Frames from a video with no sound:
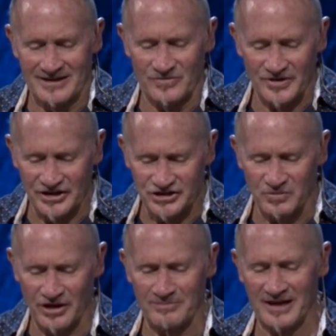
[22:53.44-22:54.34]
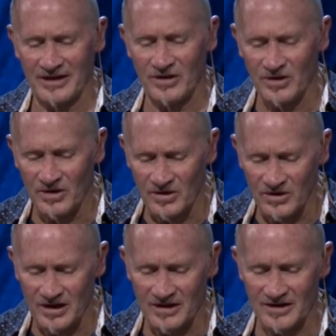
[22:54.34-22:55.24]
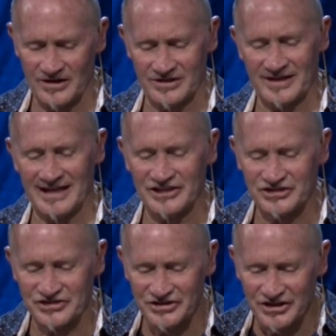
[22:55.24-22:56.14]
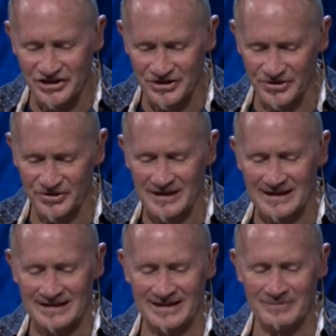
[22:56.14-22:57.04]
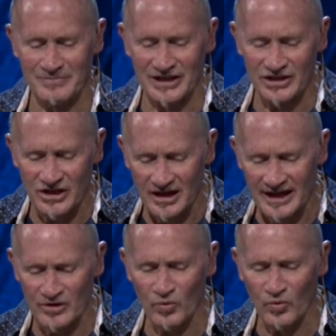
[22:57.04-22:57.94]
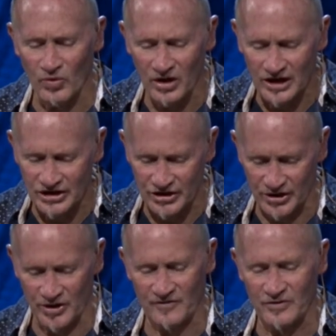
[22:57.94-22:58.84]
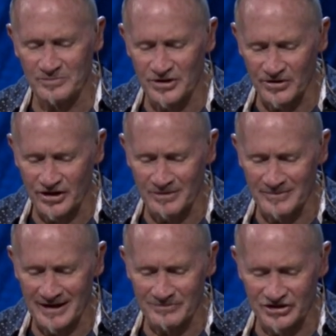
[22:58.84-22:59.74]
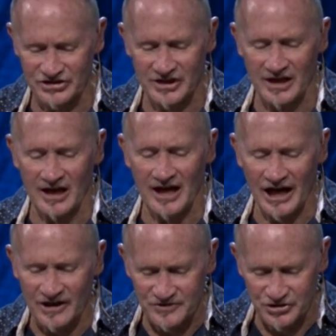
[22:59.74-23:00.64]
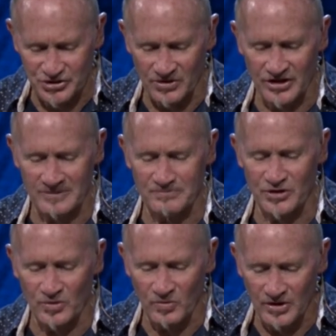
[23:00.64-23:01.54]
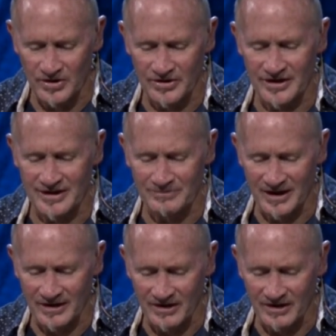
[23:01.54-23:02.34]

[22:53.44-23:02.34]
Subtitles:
it reads, with my whole heart I seek You. Let me not wander from Your commandments. I have stored up Your word in my